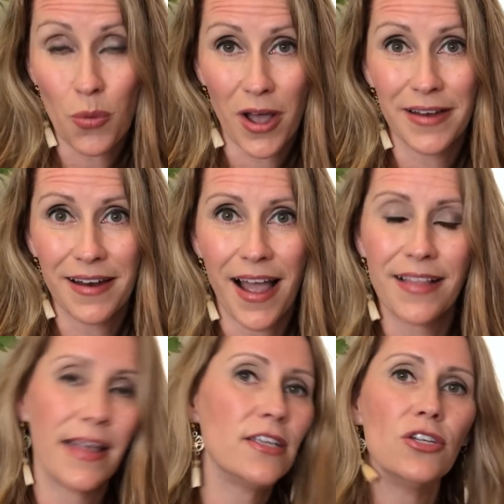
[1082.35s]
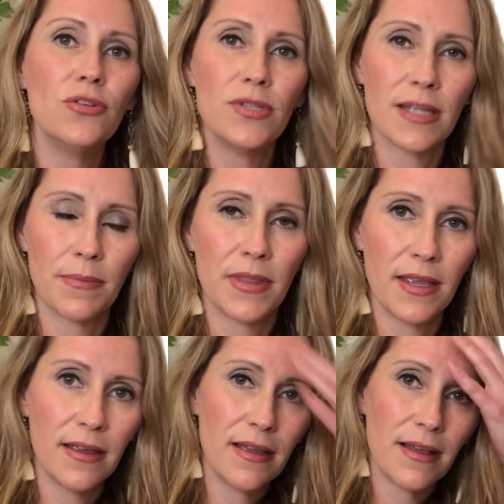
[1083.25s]
one, I like to do
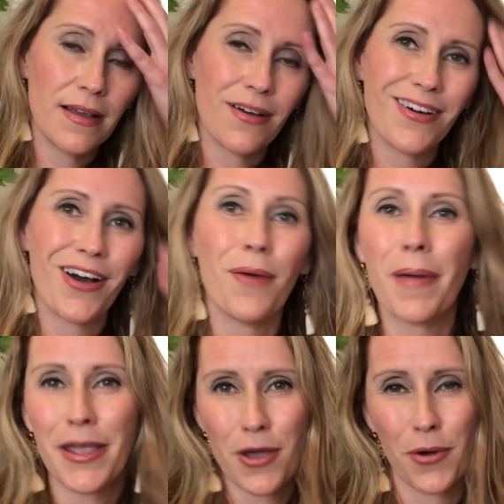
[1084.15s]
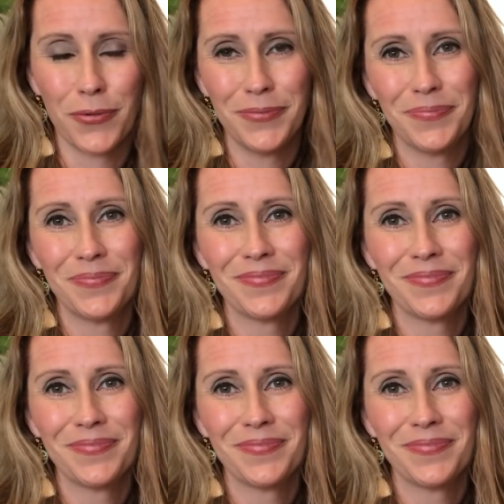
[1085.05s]
something on my own.